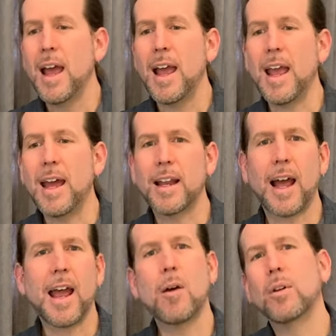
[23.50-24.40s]
and
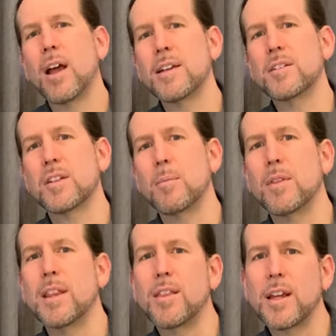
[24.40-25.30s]
I outlined some
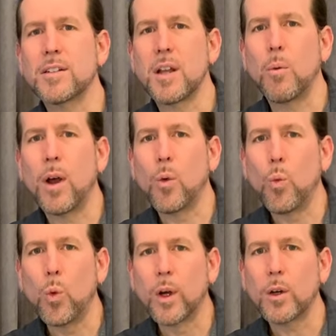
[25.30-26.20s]
of the things I want
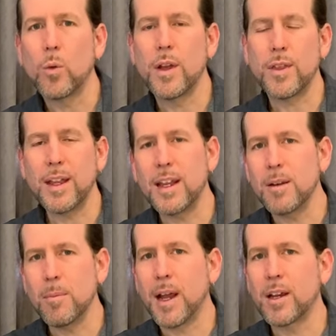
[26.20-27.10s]
to work with
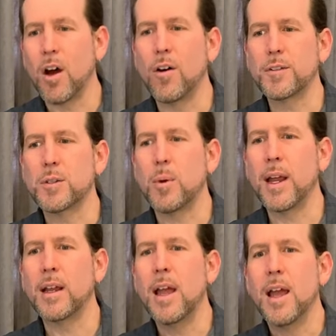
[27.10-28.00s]
in my golf
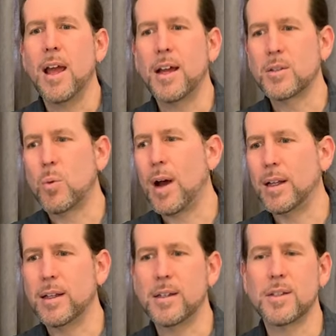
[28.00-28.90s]
swing, as
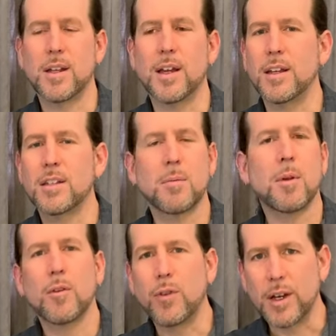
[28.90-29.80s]
well as some of
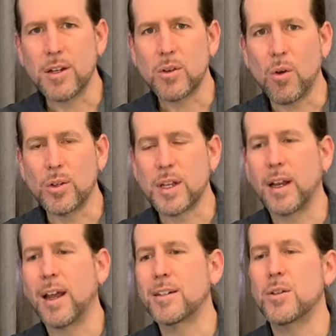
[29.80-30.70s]
the fitness goals I'd
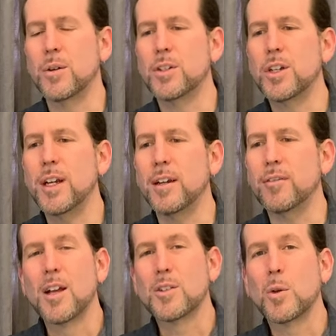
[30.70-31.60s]
like to achieve.
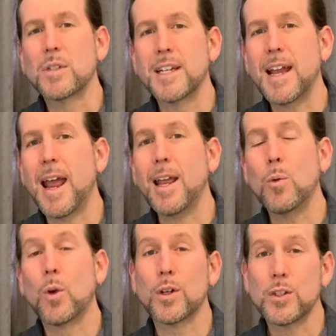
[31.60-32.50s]
So today
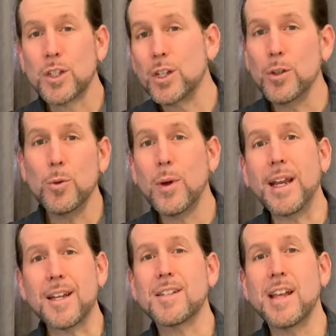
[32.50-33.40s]
we're 2
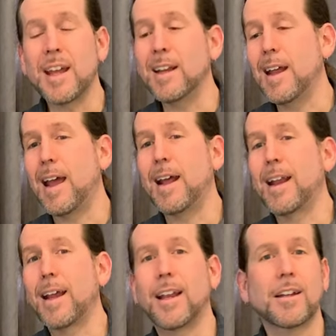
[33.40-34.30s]
weeks in, and
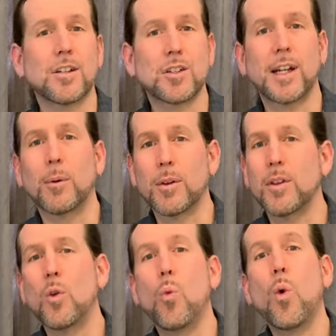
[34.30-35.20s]
I'd like to share with
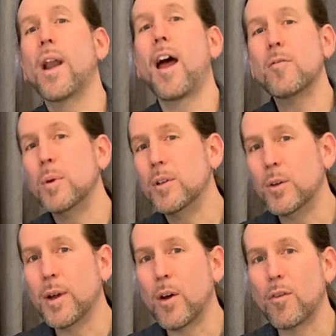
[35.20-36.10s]
you what I've been
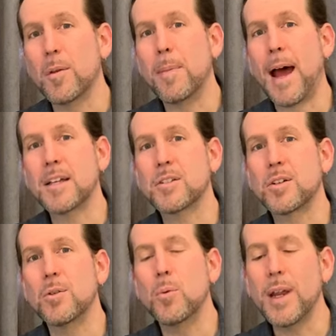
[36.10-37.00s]
doing over the past
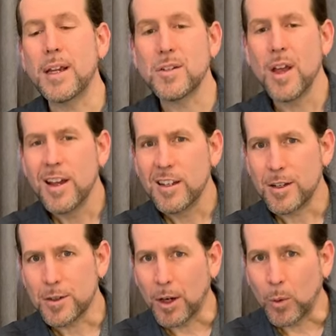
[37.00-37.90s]
2 weeks to
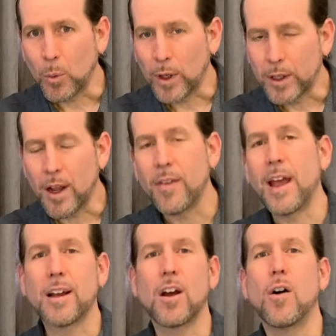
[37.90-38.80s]
start working on
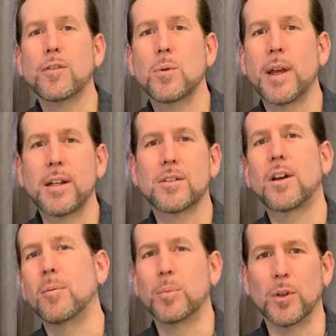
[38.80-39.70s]
that golf swing and
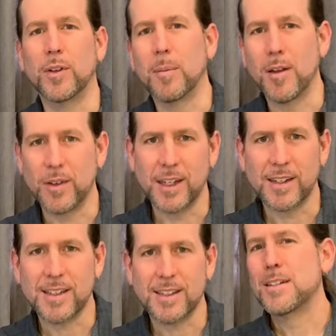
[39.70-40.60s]
start improving my
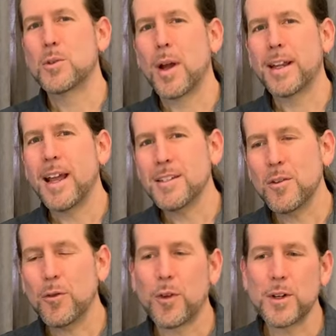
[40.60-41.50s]
fitness. So I guess the
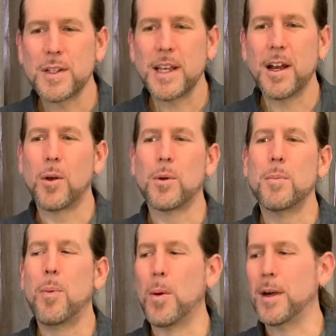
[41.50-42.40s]
first thing I'll
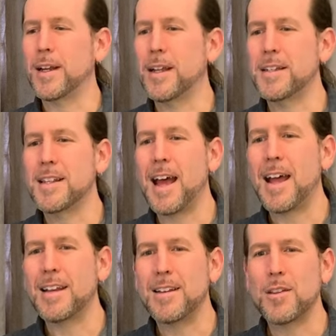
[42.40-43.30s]
report is
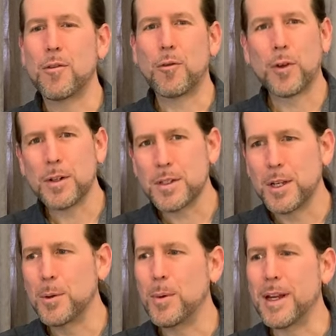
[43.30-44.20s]
that the first
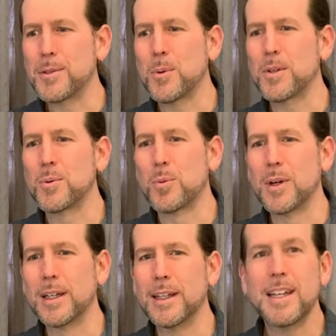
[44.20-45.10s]
2 weeks was
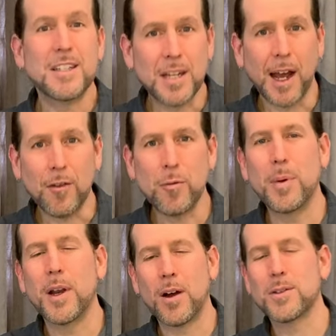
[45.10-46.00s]
really tough,
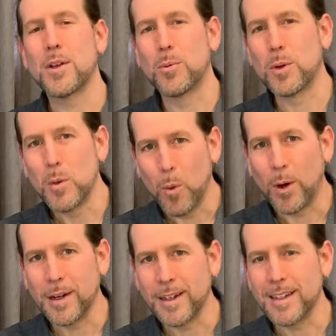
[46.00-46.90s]
but also
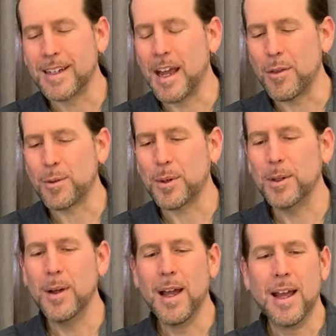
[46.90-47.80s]
rewarding to get
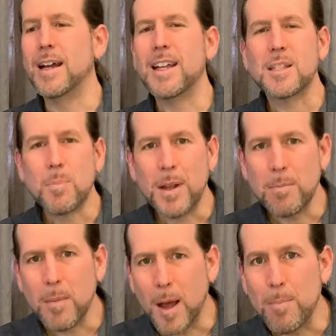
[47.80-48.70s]
through. It's
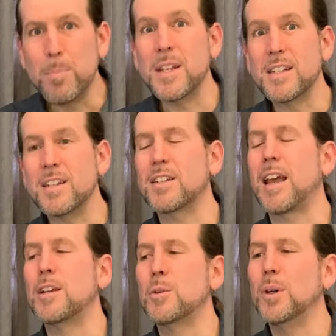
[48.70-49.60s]
been a busy
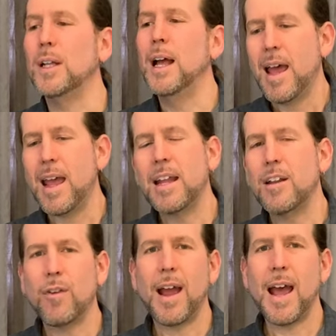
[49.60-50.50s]
schedule. And
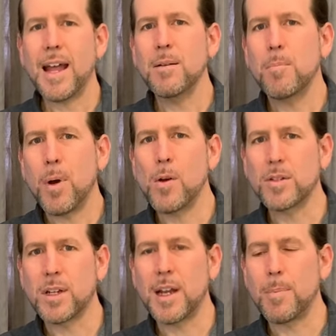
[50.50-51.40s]
if I hadn't
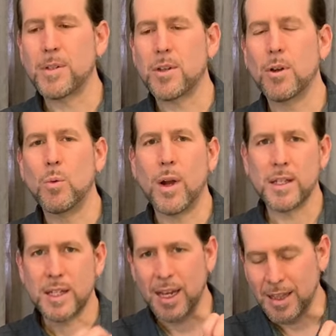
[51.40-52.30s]
posted episode 1
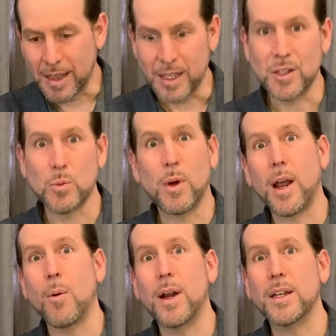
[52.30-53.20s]
saying, this is what I
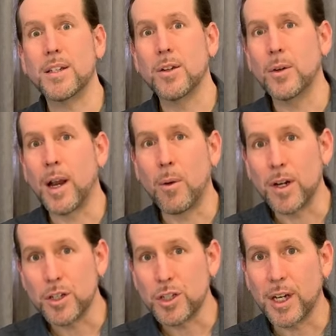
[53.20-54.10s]
want to do and I want to
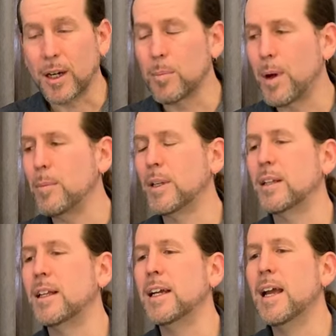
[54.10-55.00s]
share it
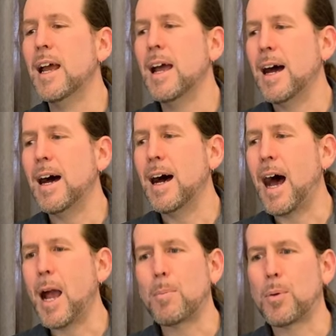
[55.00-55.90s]
publicly,
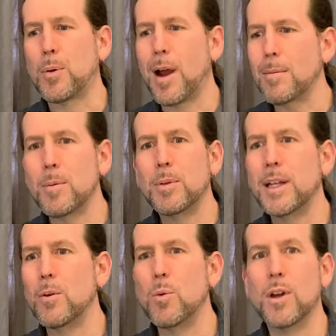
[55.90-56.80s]
I
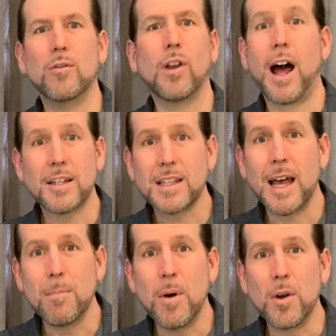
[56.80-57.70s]
probably would have lost
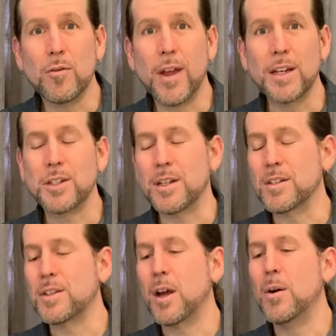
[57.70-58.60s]
that motivation.
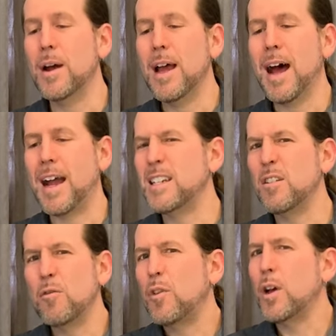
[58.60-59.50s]
So I
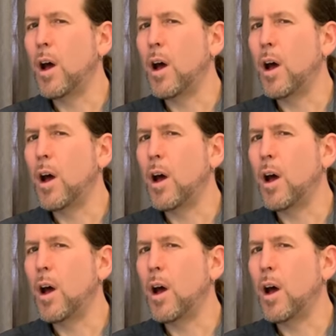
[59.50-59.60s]
didn't feel